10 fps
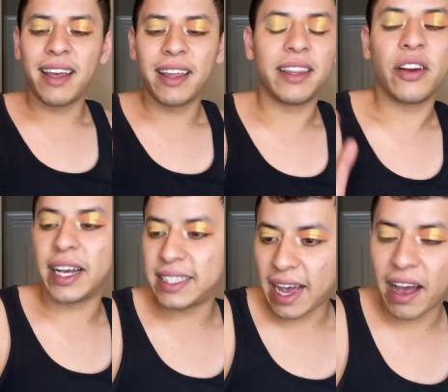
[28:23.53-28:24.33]
there you
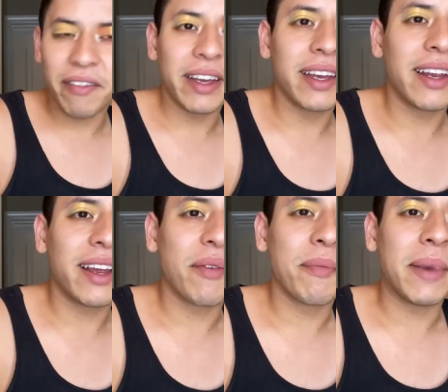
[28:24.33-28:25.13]
guys have it.
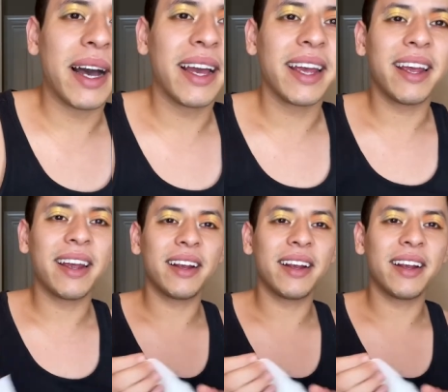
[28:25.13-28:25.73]
My